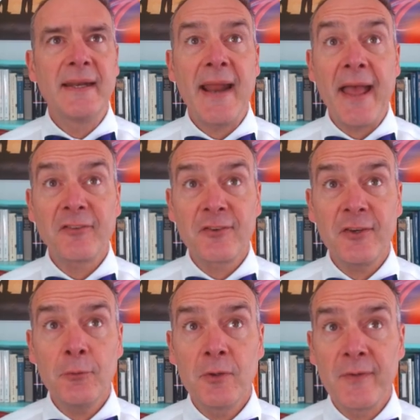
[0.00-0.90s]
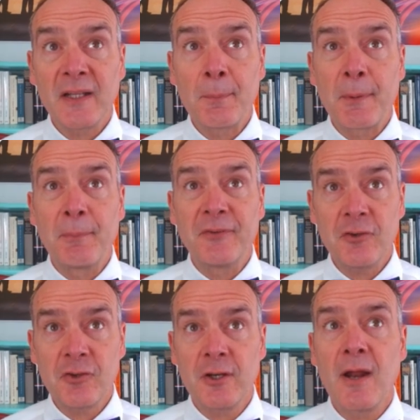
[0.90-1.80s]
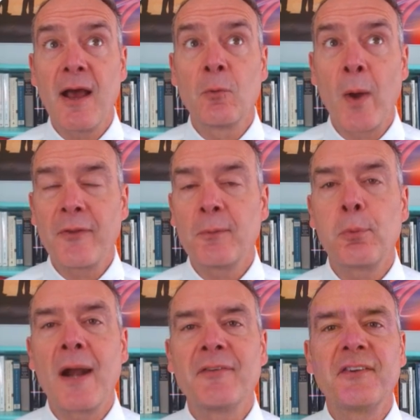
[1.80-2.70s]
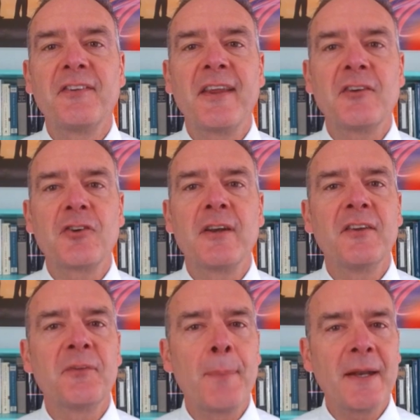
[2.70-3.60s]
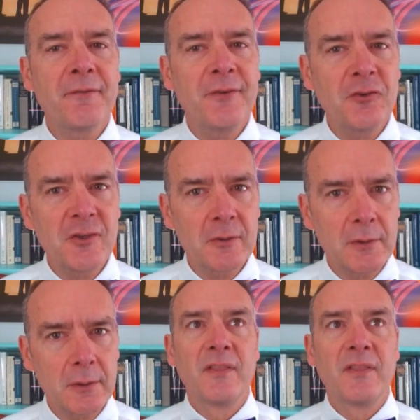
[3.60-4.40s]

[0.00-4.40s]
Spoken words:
It asks you to develop a position on whether privatization is beneficial.